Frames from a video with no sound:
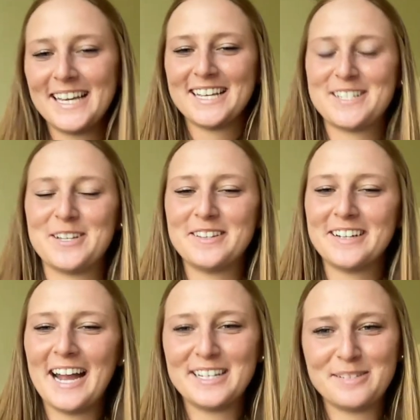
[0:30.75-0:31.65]
So there
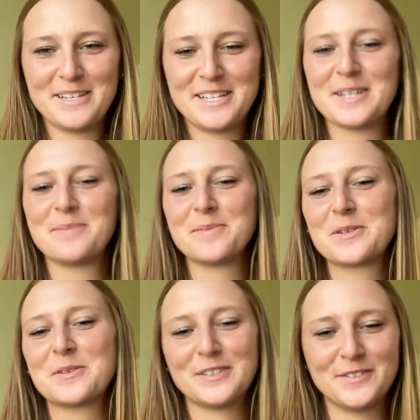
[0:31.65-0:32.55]
had to be some
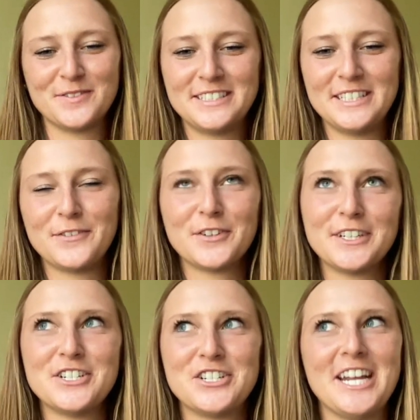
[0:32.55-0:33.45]
sort of
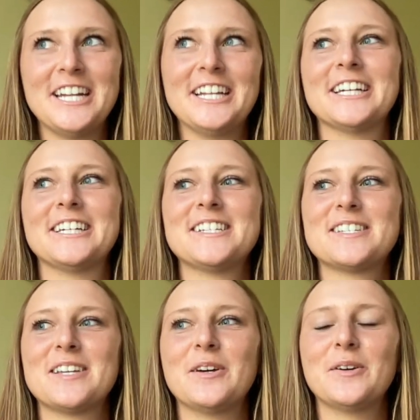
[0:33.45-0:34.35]
differentiating us.
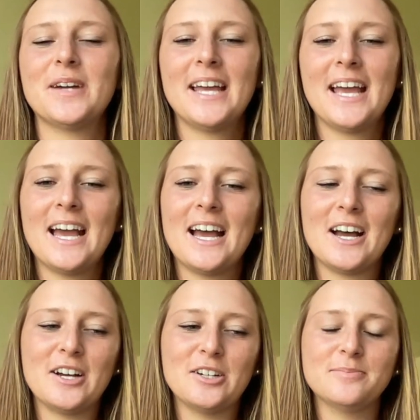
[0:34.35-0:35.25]
So
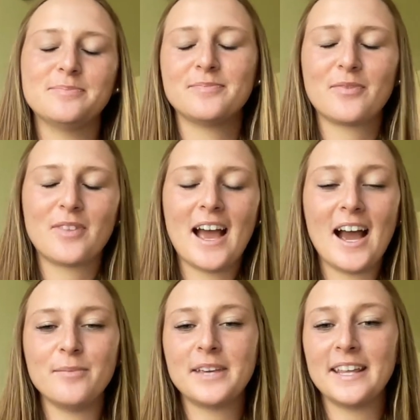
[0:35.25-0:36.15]

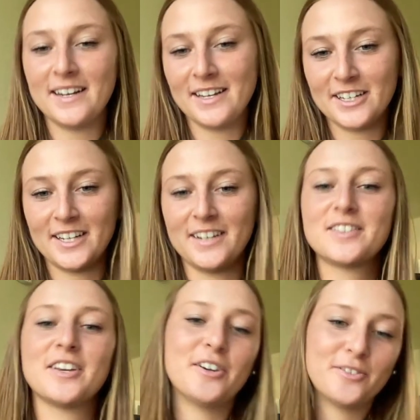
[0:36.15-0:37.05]
I'm Kennedy Gooding,
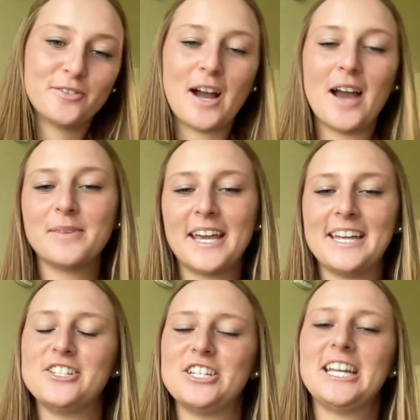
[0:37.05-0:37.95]
so I'm
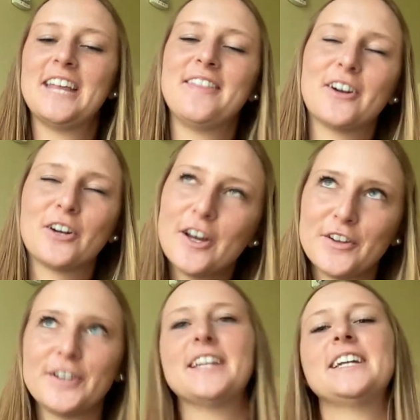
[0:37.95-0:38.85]
KG, and then our other
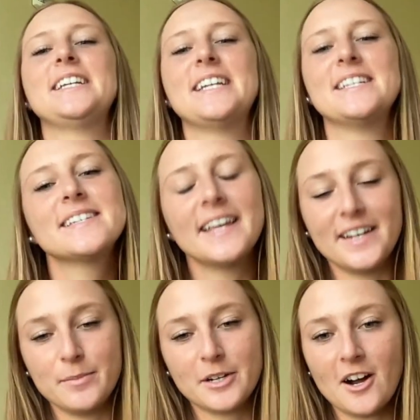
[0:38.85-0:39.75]
Kennedy is
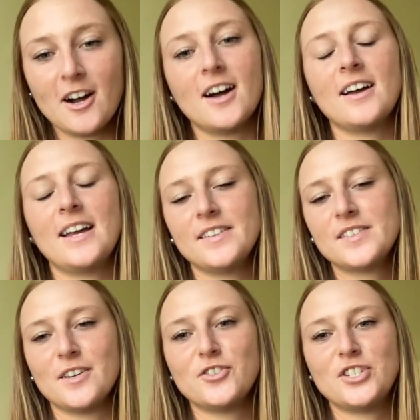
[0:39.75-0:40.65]
Kennedy McGaha, and
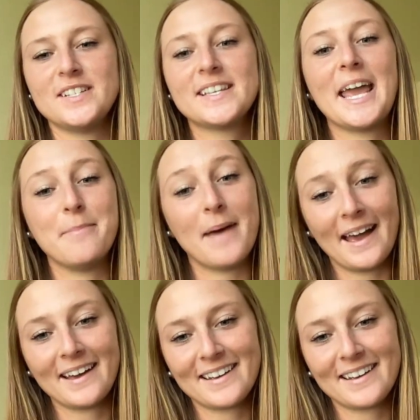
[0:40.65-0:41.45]
so she's K-Mac.